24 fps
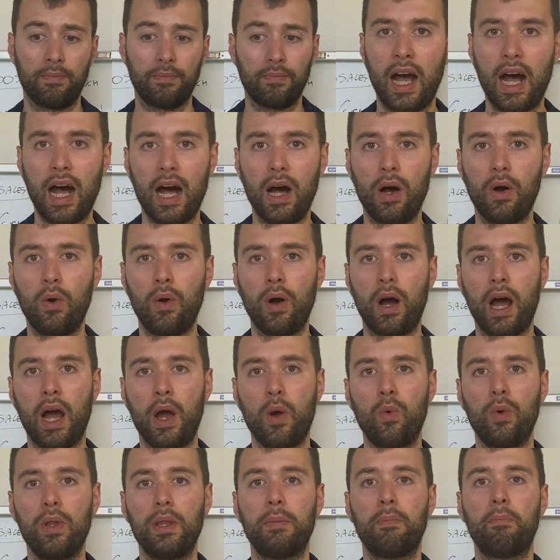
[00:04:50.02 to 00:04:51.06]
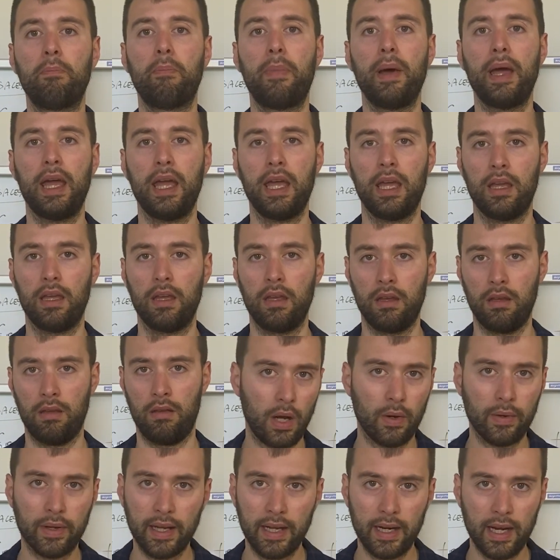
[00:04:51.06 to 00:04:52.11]
how I will pay,
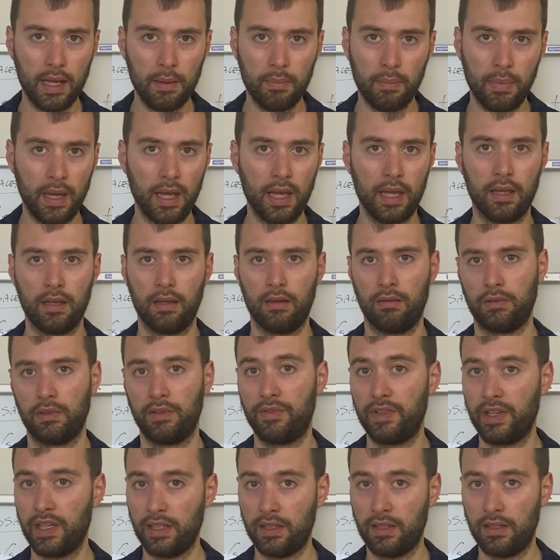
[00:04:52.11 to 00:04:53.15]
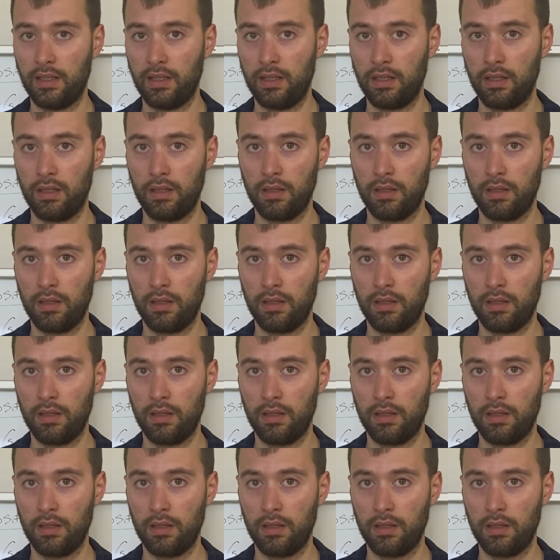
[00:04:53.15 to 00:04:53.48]
how can I pay the VAT?